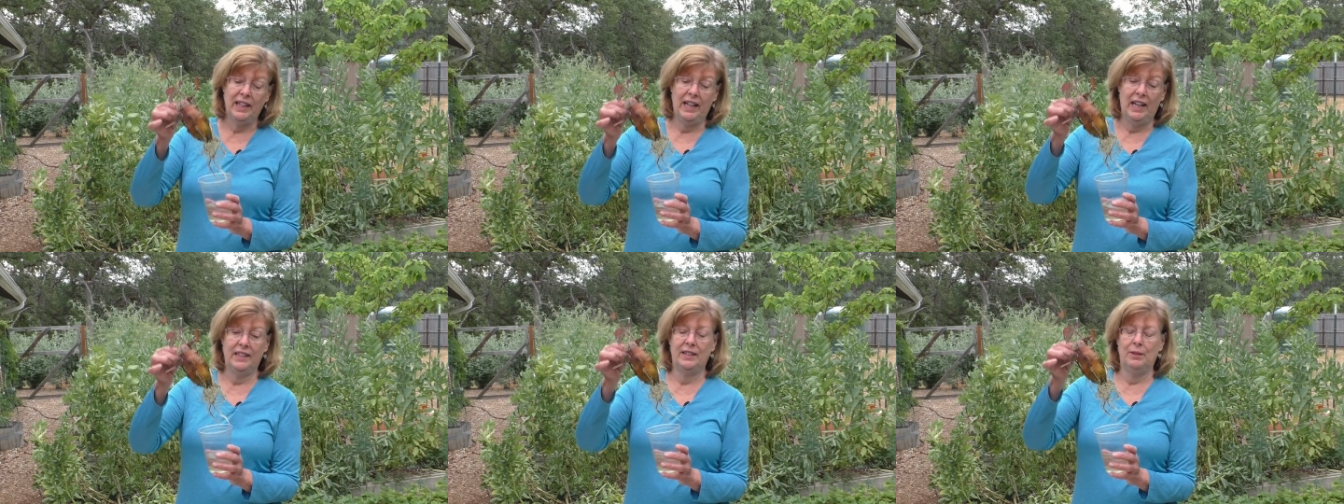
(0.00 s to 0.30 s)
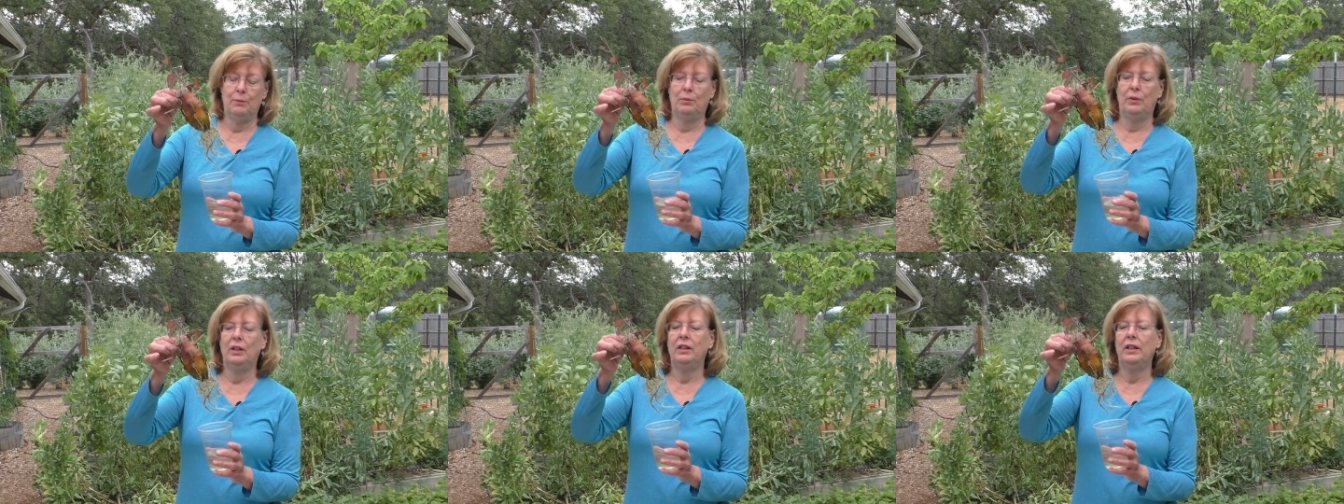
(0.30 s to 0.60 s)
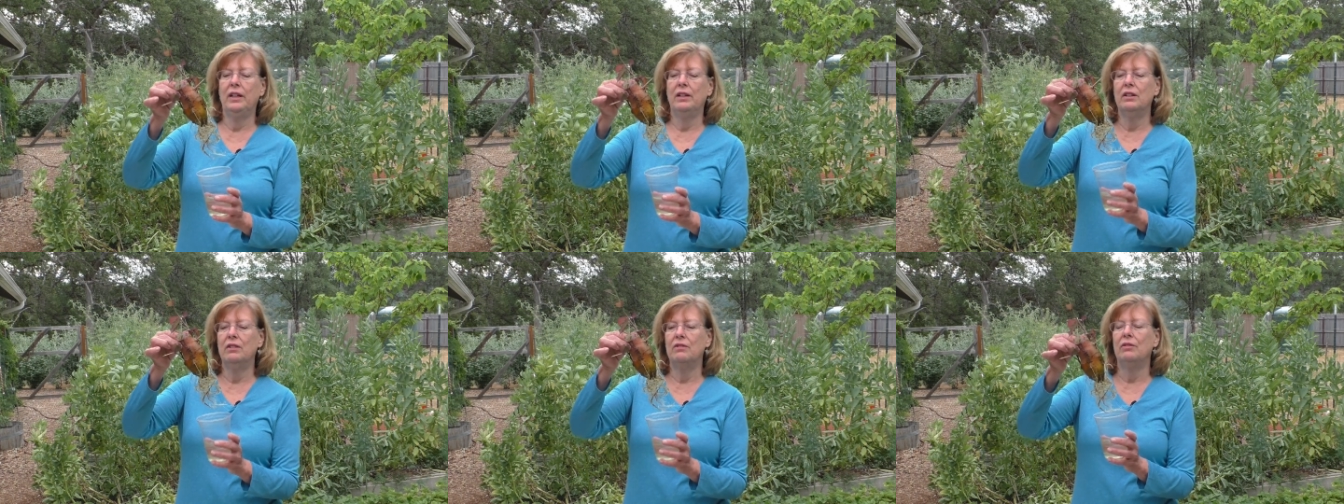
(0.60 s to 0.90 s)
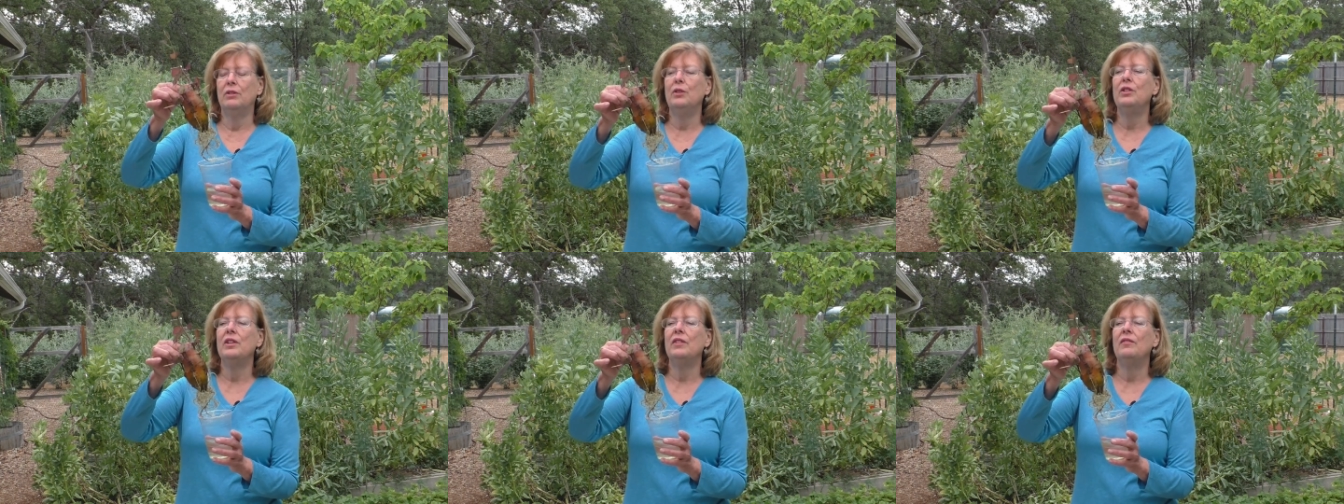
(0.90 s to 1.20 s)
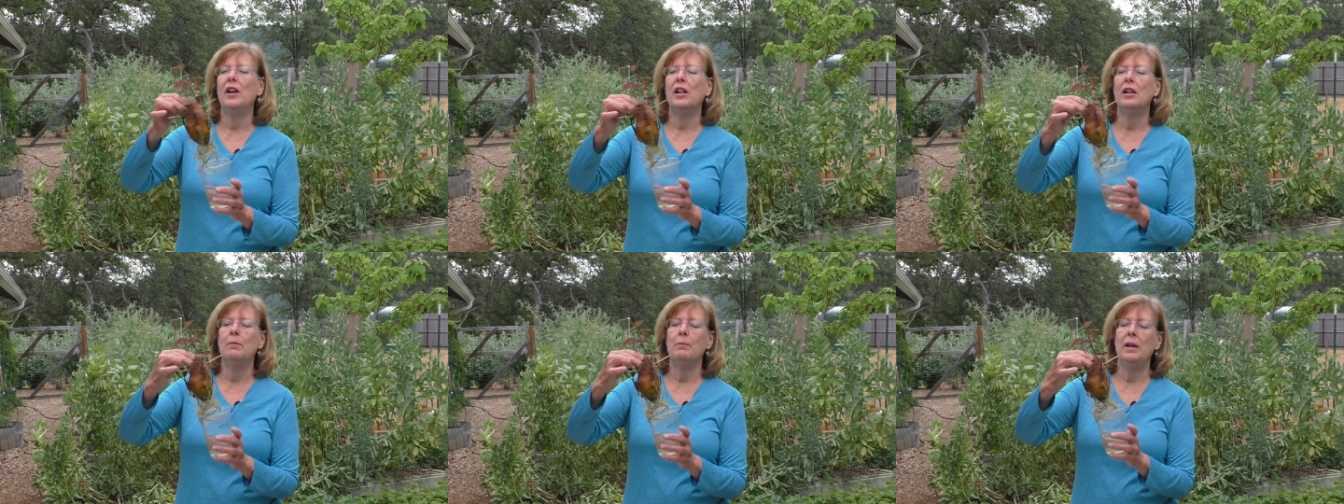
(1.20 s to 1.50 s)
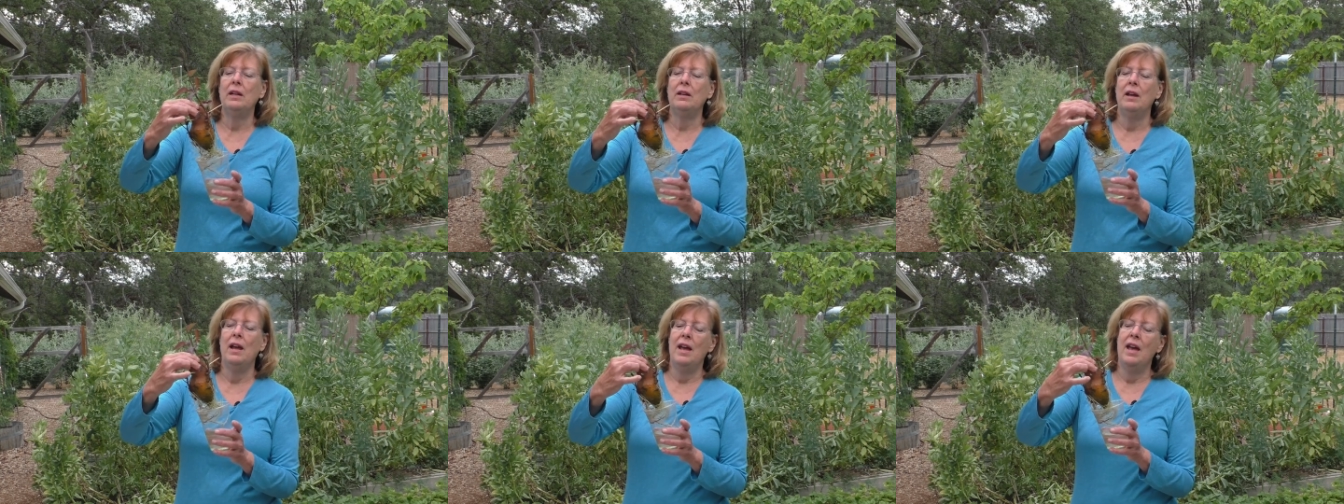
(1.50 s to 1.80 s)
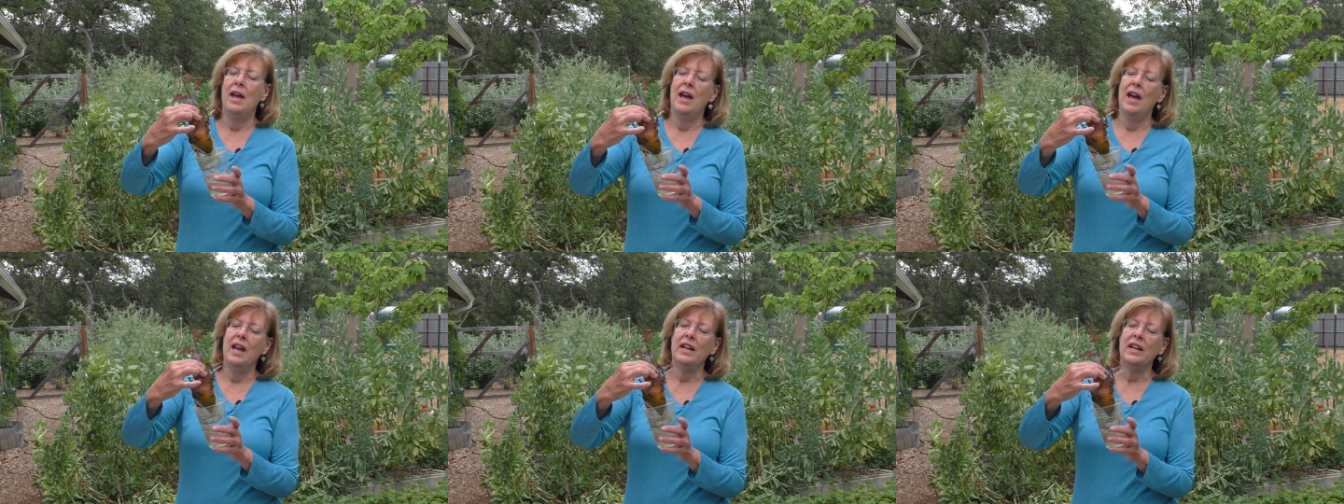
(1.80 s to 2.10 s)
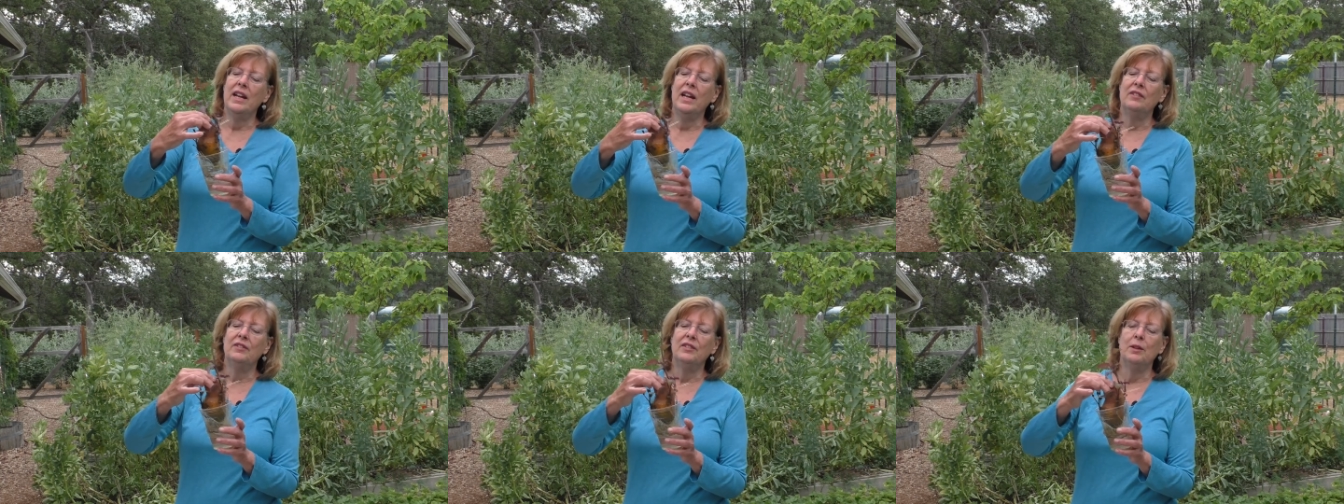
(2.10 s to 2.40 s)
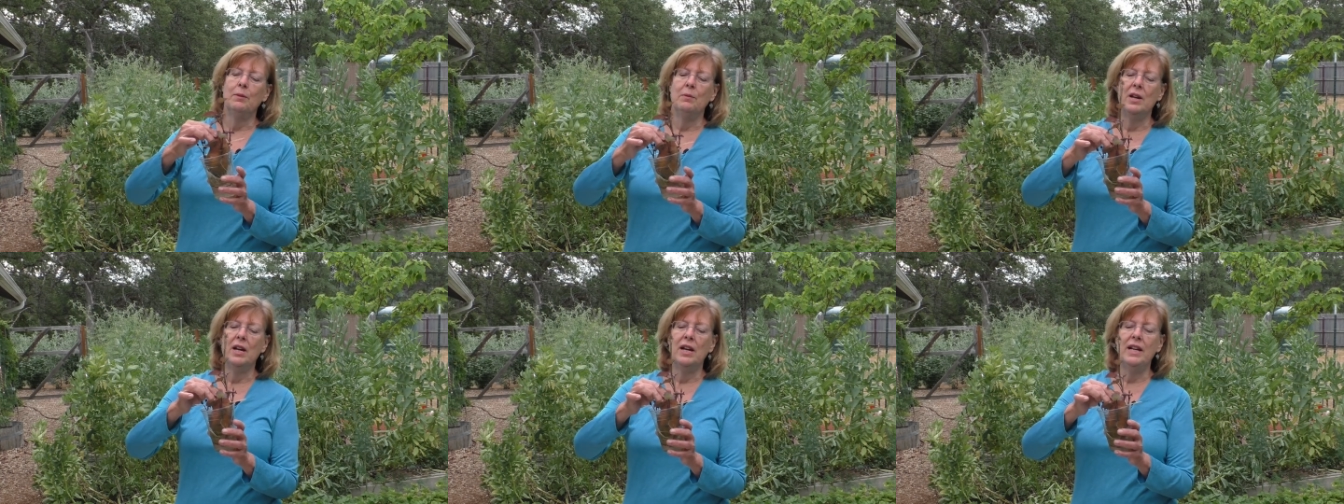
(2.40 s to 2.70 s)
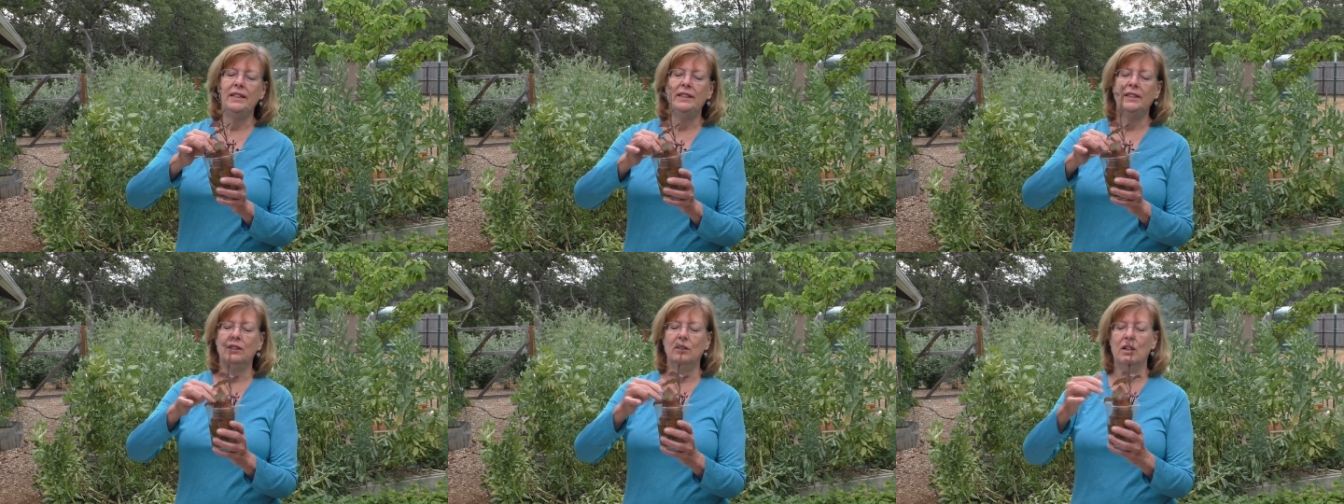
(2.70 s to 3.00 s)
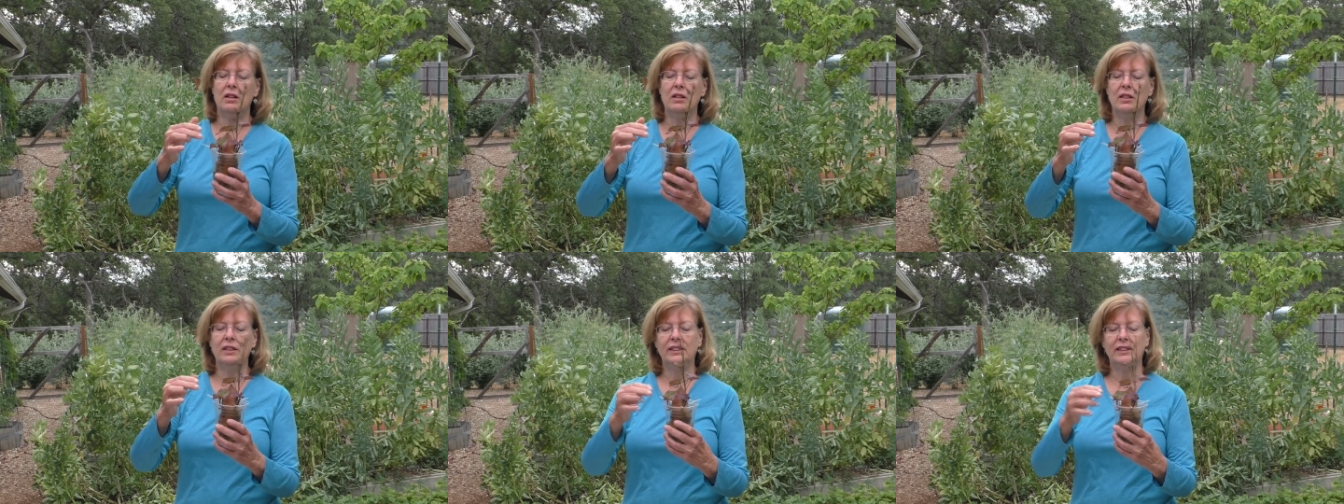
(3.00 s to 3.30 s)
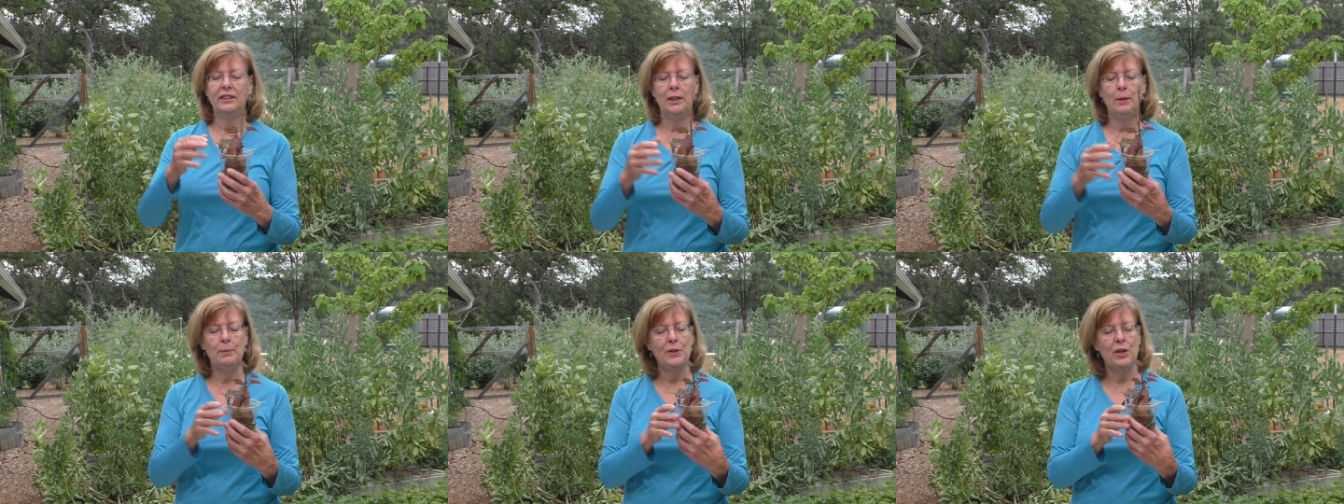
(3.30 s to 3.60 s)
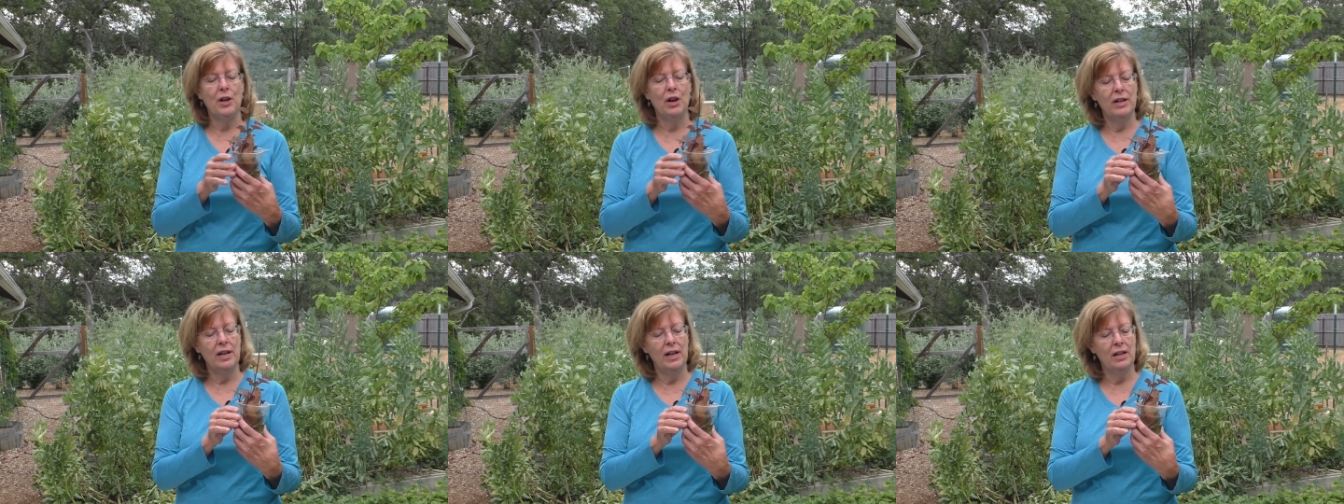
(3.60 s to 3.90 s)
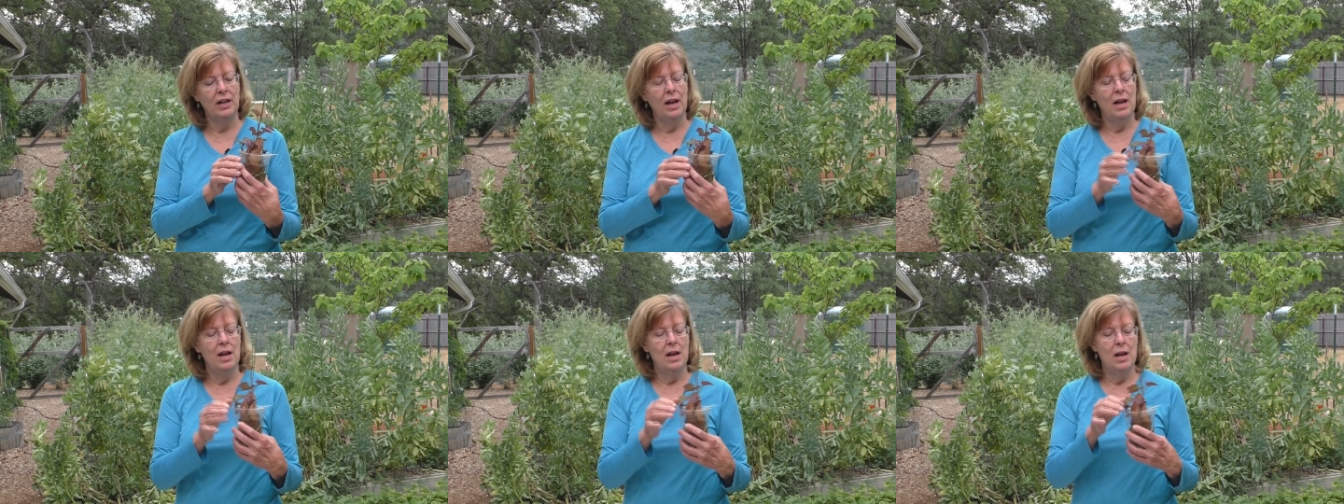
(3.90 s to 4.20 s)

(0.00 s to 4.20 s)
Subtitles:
I had some really good root development, and I have some nice long slips on it,